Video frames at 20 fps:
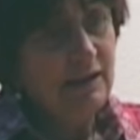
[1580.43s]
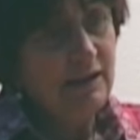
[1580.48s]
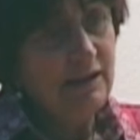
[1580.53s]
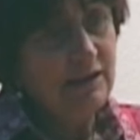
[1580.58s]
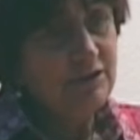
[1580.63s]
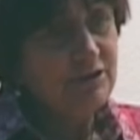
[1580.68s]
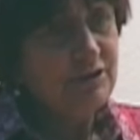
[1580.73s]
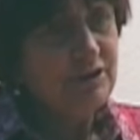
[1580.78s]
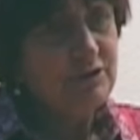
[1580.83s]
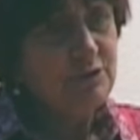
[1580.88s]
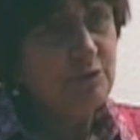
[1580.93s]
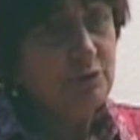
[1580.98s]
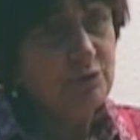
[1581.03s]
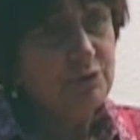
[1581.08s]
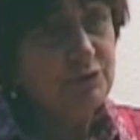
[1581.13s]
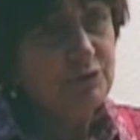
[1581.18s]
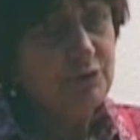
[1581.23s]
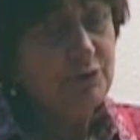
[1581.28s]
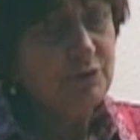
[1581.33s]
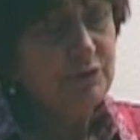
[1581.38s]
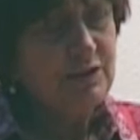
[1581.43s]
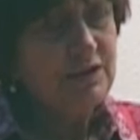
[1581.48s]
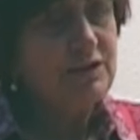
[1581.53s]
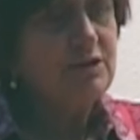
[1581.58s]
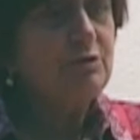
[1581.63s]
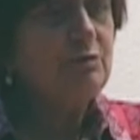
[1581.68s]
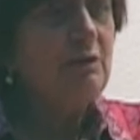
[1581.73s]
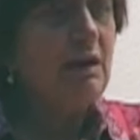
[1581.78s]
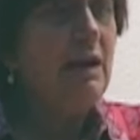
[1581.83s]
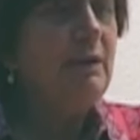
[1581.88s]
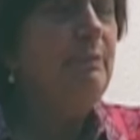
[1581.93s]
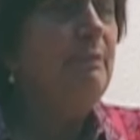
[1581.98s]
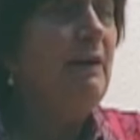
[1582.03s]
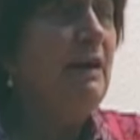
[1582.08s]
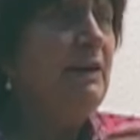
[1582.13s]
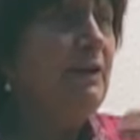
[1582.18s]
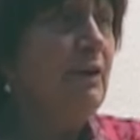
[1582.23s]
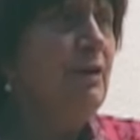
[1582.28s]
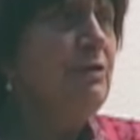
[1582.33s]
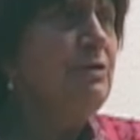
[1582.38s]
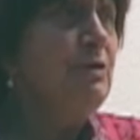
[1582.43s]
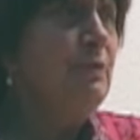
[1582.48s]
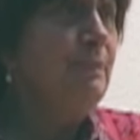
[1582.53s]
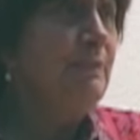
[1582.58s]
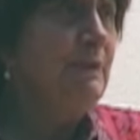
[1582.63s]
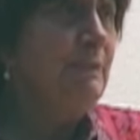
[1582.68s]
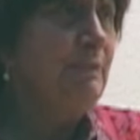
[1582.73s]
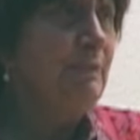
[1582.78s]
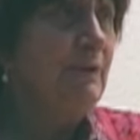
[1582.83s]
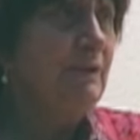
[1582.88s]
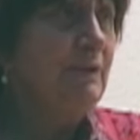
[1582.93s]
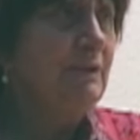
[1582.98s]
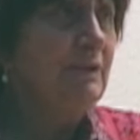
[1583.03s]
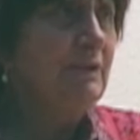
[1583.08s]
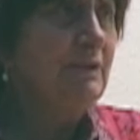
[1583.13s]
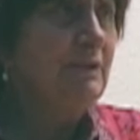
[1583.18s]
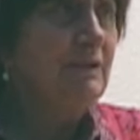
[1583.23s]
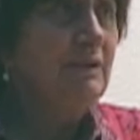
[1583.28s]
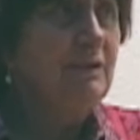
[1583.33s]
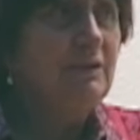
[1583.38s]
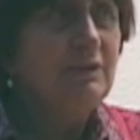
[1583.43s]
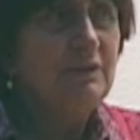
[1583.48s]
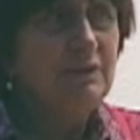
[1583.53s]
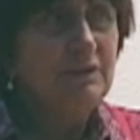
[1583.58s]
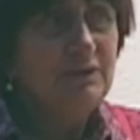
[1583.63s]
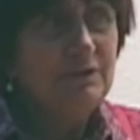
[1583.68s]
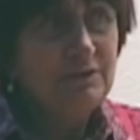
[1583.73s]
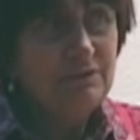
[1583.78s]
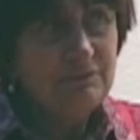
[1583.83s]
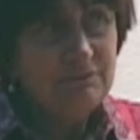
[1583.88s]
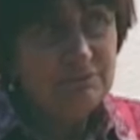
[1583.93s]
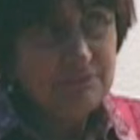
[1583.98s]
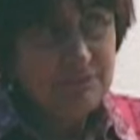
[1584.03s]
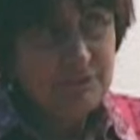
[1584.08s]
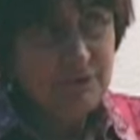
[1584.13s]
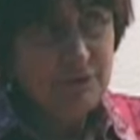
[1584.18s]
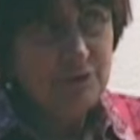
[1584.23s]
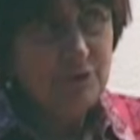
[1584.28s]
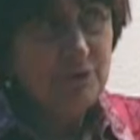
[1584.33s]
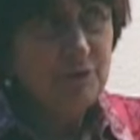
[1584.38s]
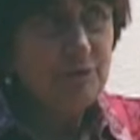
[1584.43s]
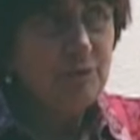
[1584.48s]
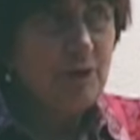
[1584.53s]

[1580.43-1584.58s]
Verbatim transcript: And she's also described by other people, you know,